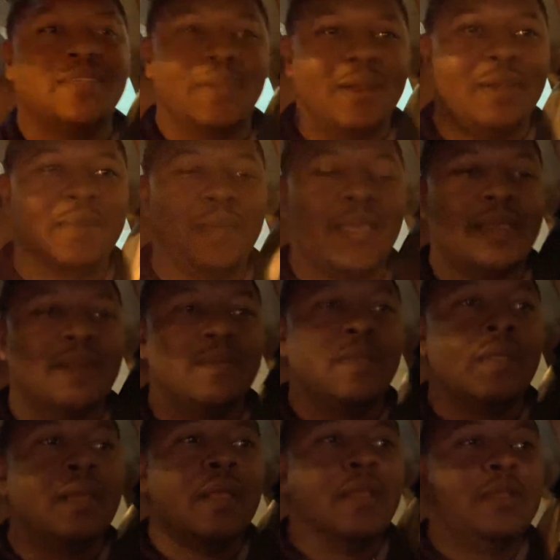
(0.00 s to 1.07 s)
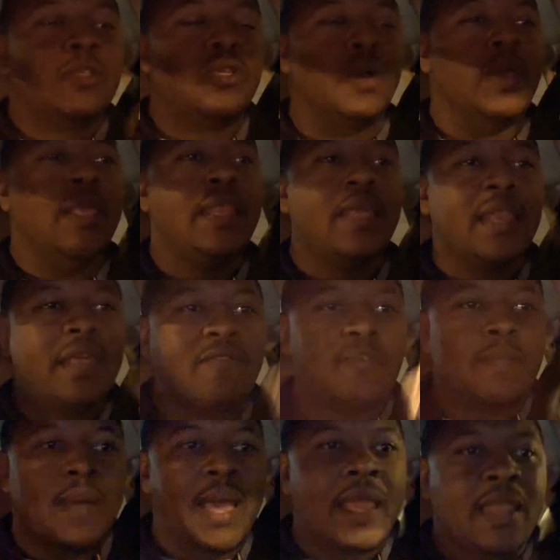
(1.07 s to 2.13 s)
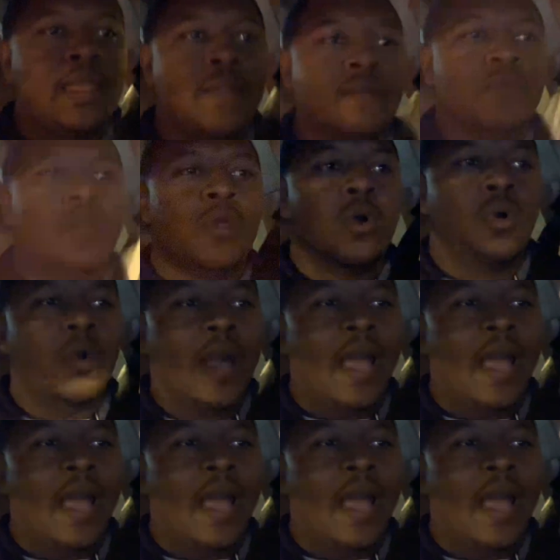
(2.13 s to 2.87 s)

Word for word: You know what I mean? So any and everybody who